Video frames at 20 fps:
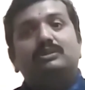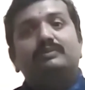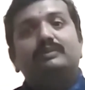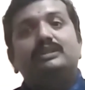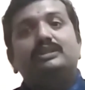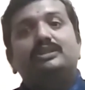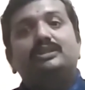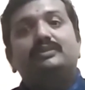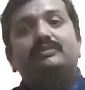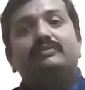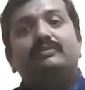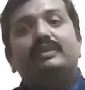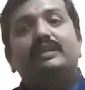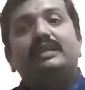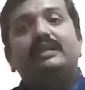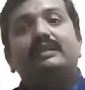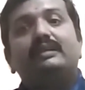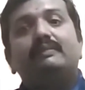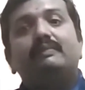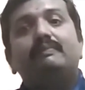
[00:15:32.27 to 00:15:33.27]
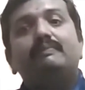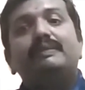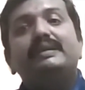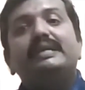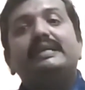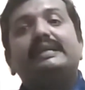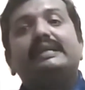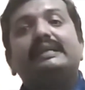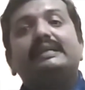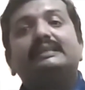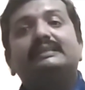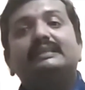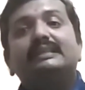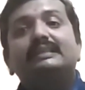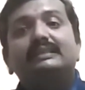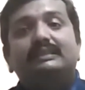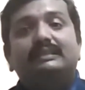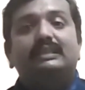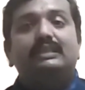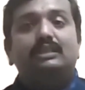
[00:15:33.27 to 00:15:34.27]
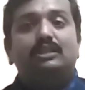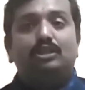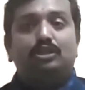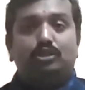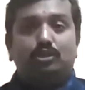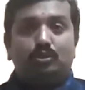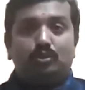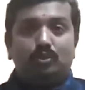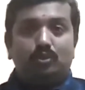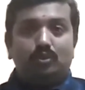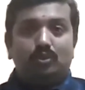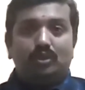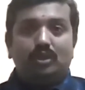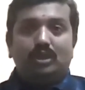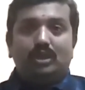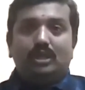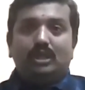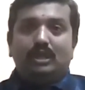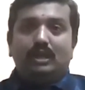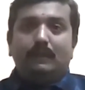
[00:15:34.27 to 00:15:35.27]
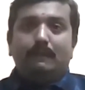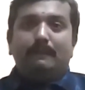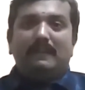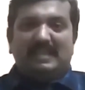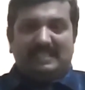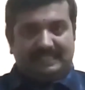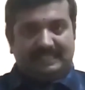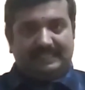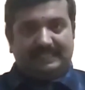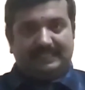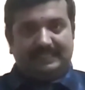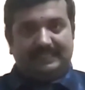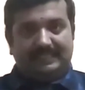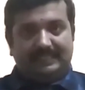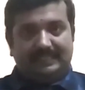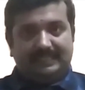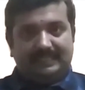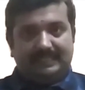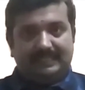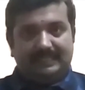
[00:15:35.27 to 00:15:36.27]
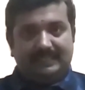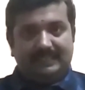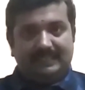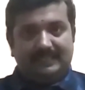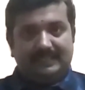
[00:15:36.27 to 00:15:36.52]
which will be resistant to pests.